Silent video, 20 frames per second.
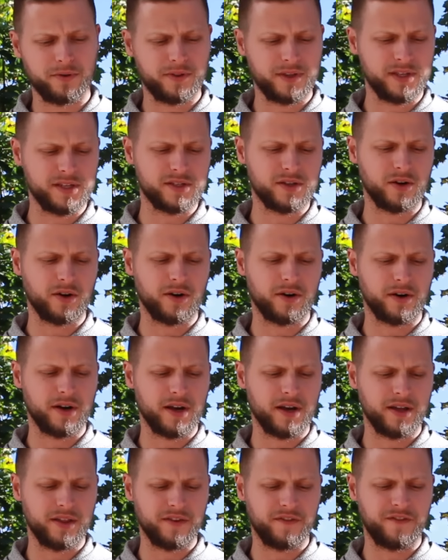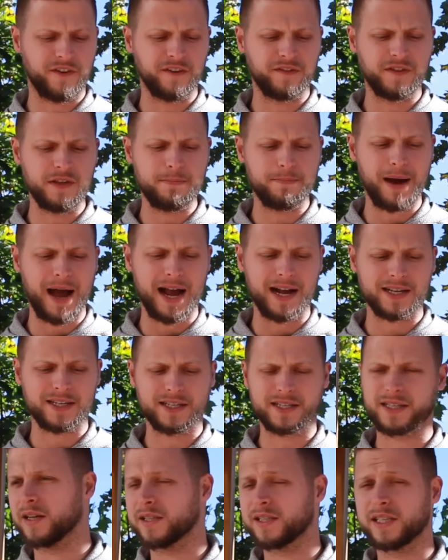These are the 50
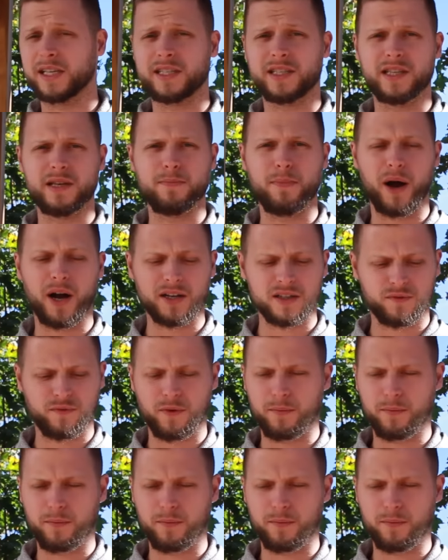packs, $60 for